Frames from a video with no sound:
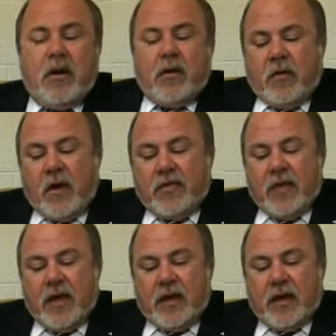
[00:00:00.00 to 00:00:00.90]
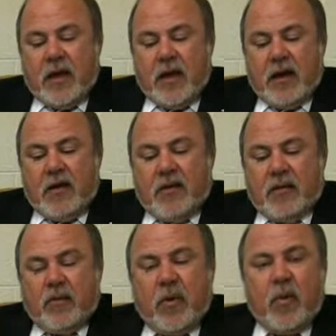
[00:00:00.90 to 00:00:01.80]
So I think
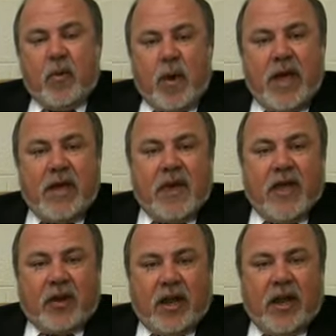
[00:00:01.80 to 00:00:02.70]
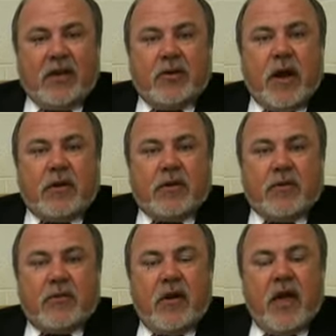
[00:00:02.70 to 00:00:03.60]
what we as athletic
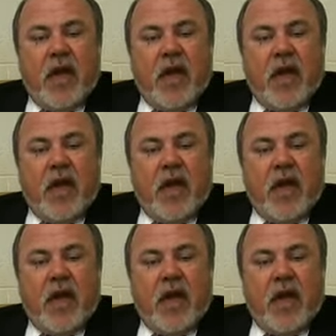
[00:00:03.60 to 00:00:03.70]
directors